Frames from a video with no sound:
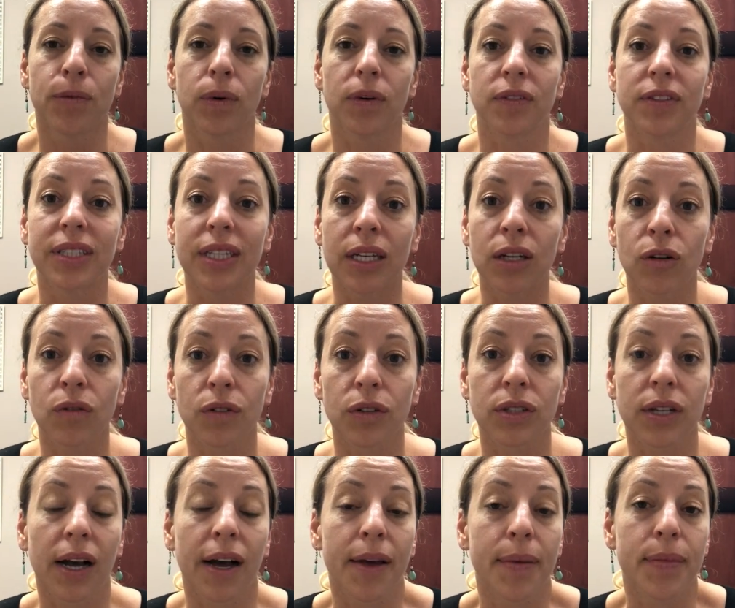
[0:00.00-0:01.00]
we've seen over
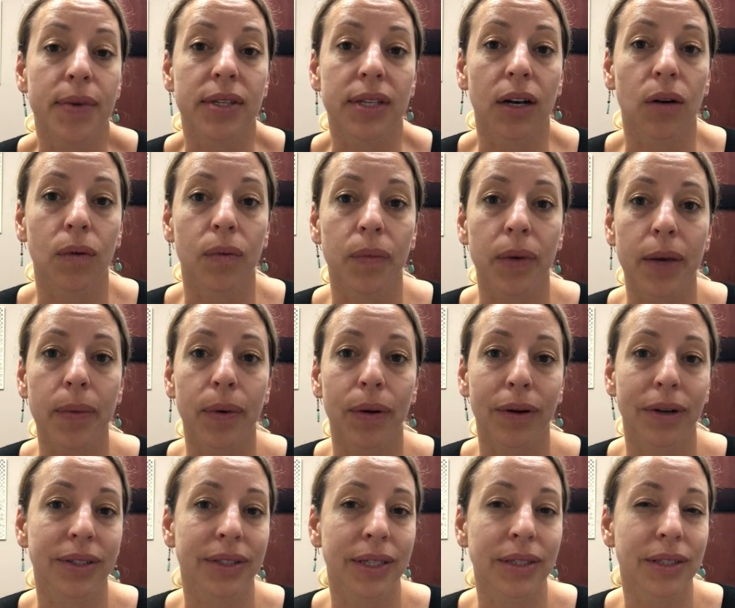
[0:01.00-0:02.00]
time is that when people
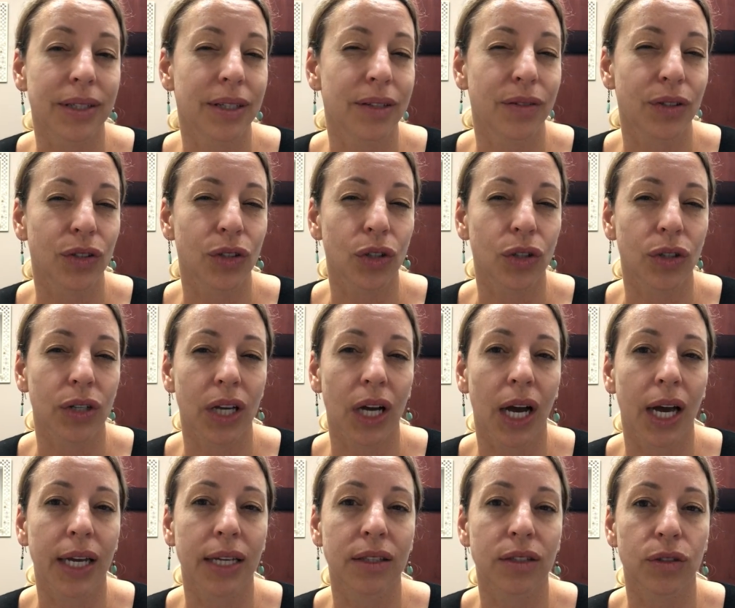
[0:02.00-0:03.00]
are sensitive to certain
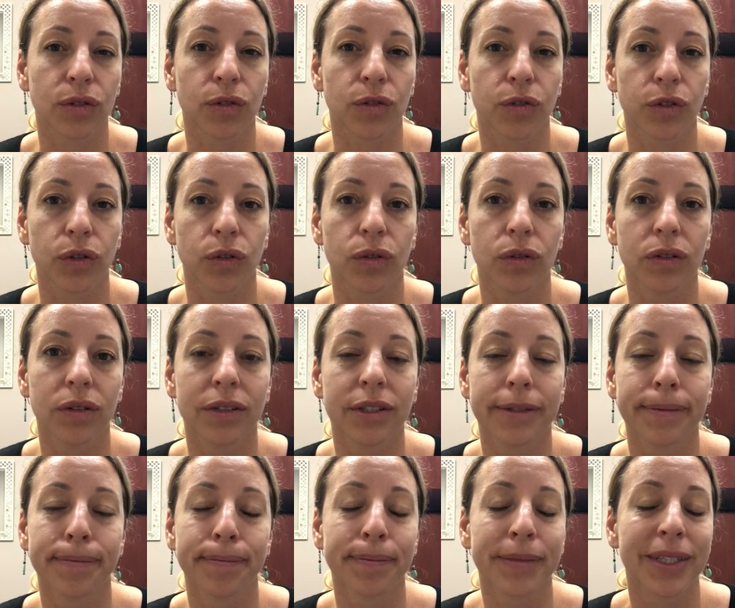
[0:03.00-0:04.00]
kinds of
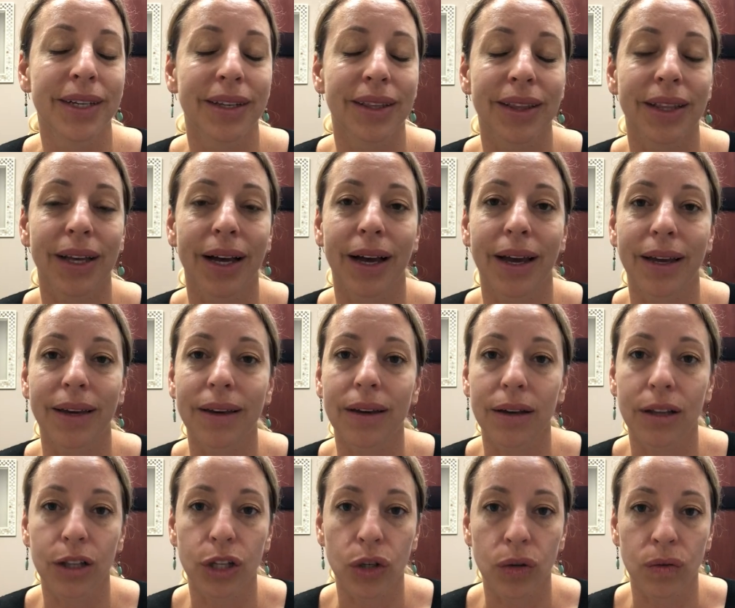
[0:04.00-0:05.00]
foods,
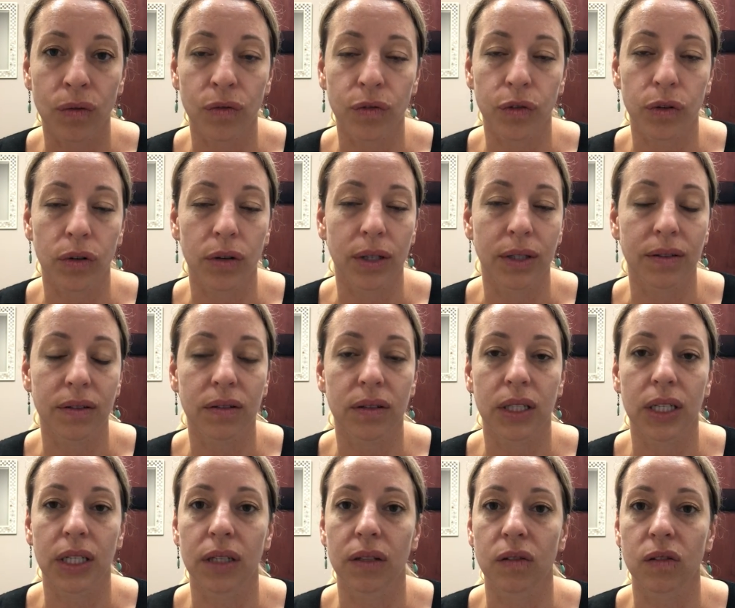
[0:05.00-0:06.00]
like gluten, for
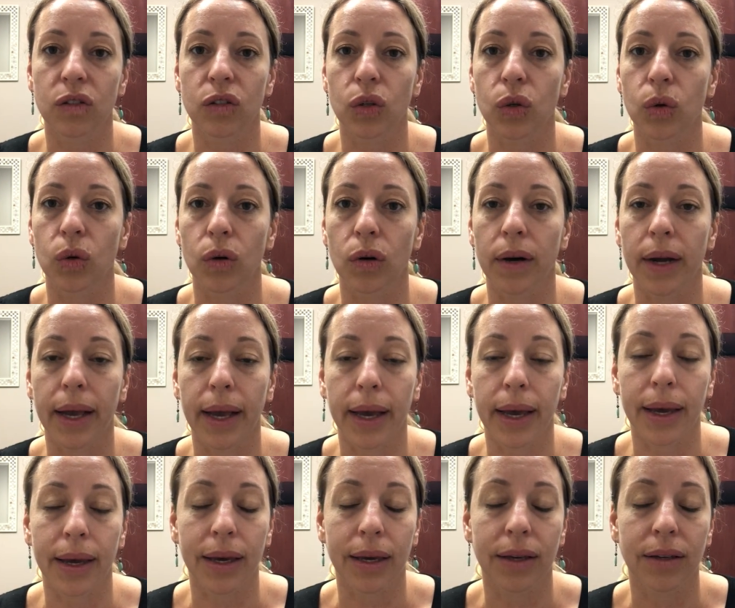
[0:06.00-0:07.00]
instance, or
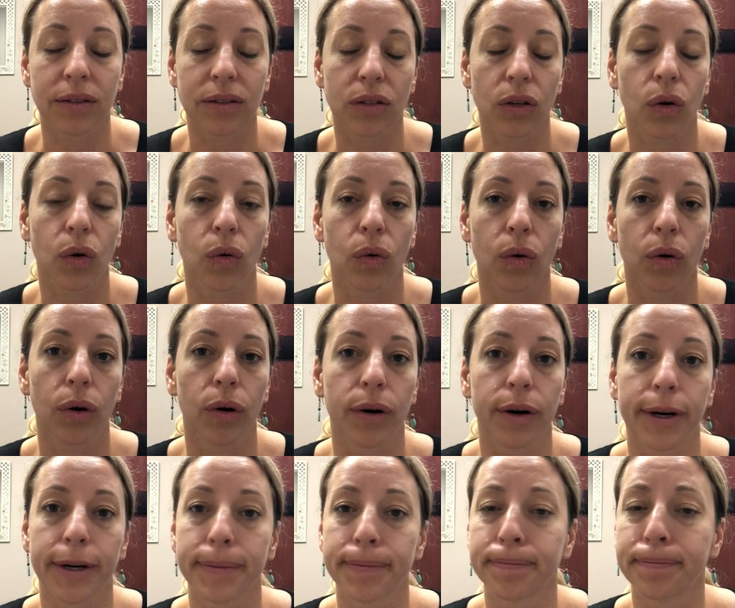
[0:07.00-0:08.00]
eggs,
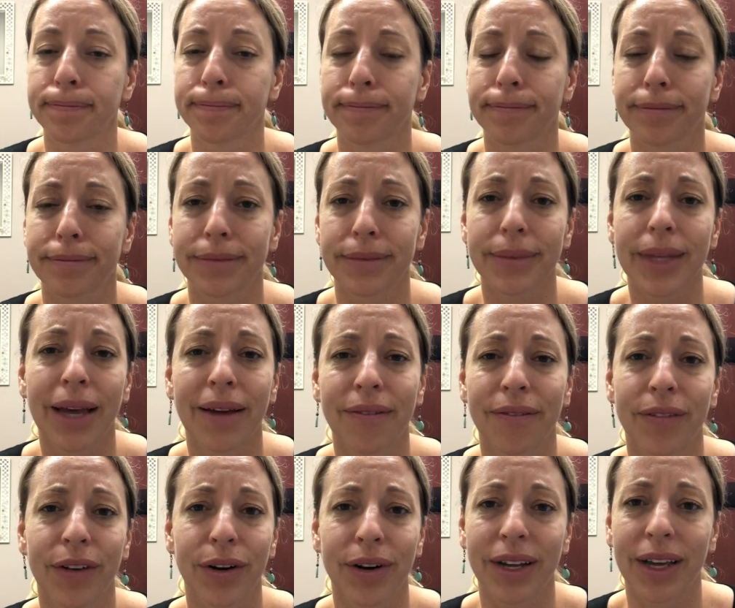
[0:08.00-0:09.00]
or
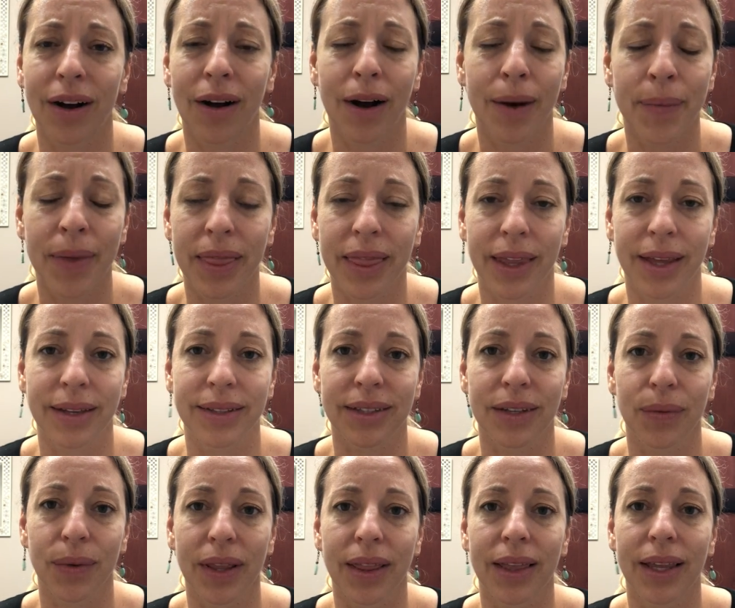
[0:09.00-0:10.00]
very common things
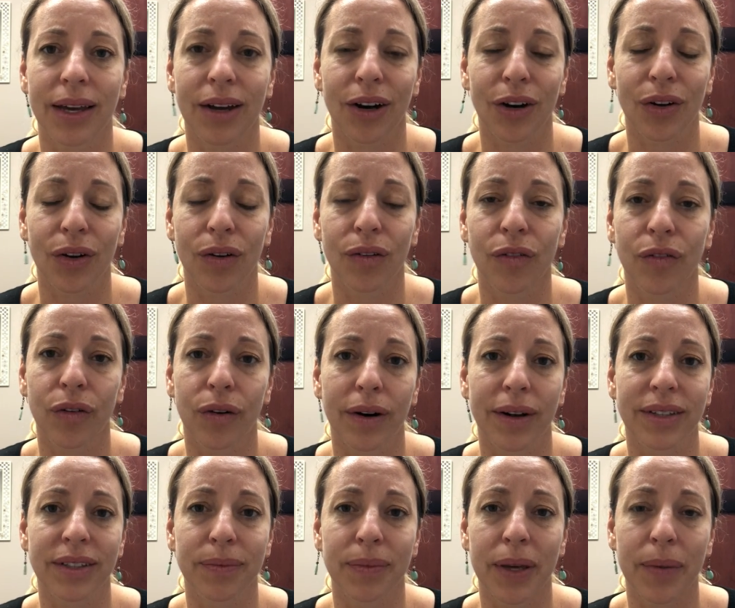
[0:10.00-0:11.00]
that we think are good for
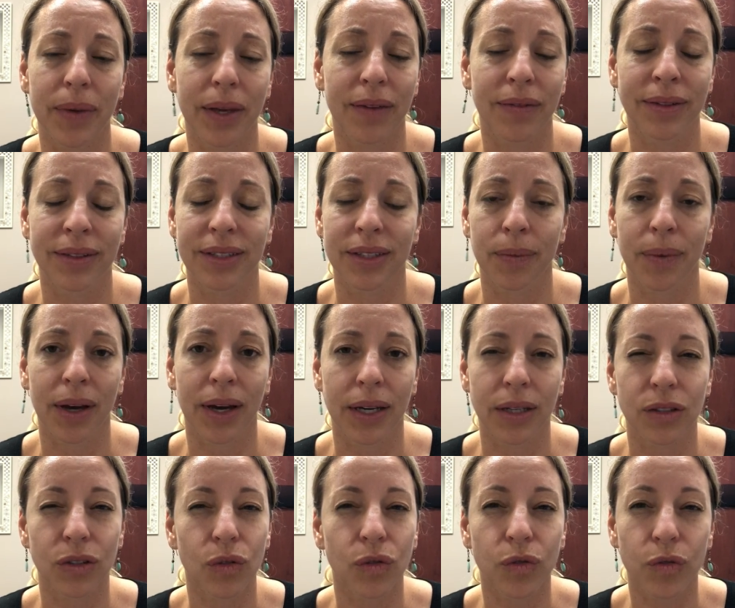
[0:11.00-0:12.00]
us, maybe even some
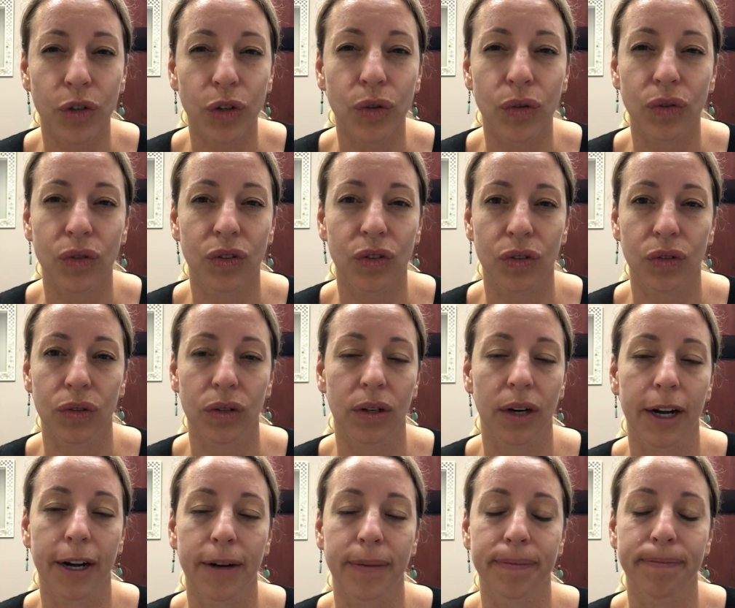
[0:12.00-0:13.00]
kinds of fruits or
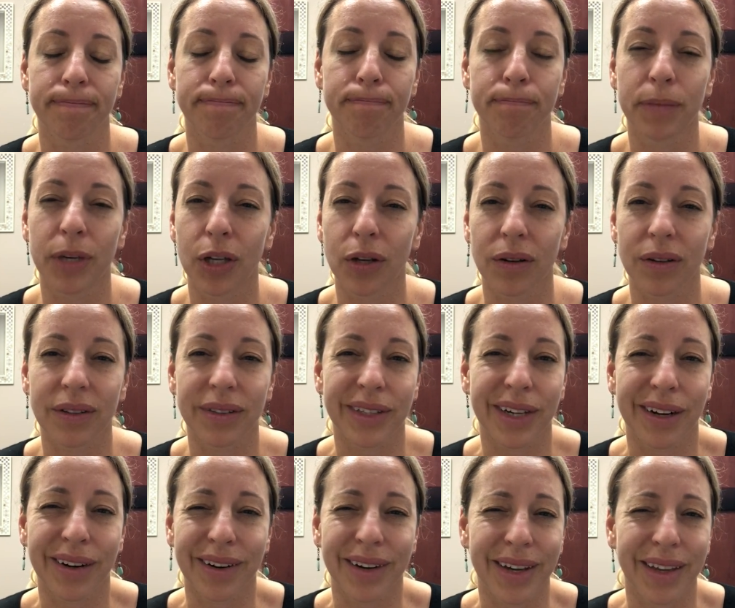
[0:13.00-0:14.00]
milk,
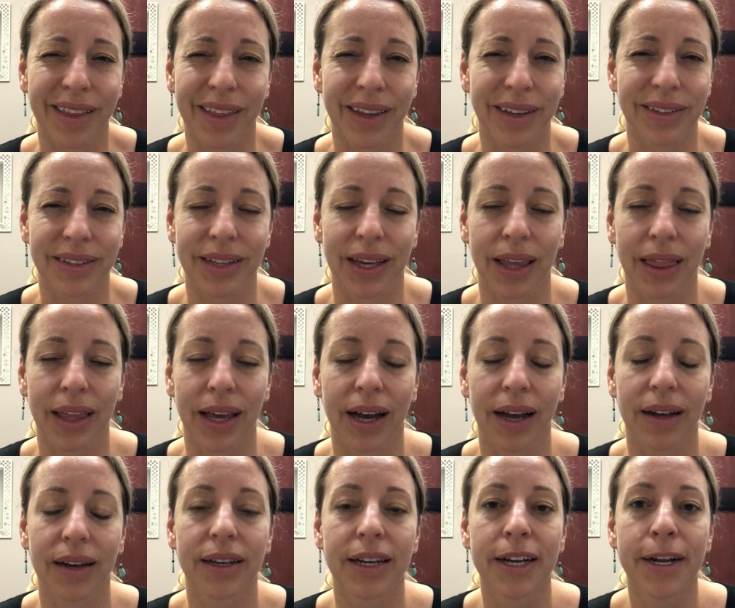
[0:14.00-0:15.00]
dairy, things like
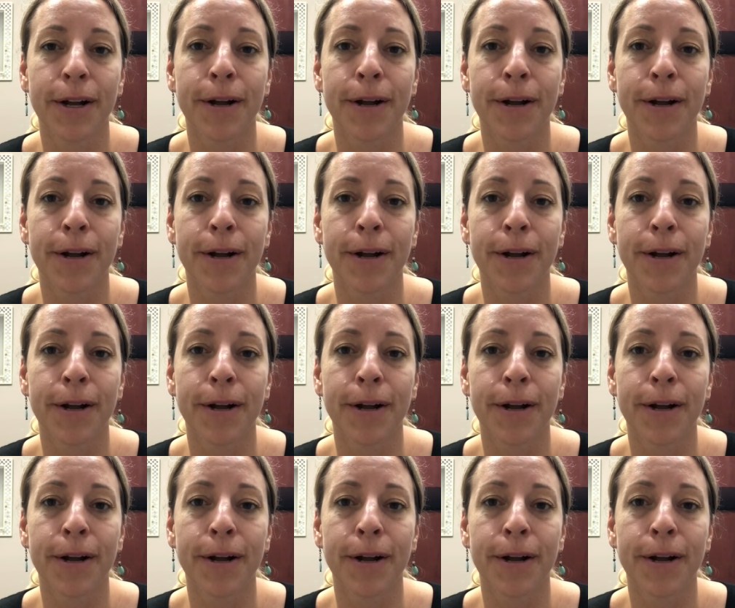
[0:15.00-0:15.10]
that.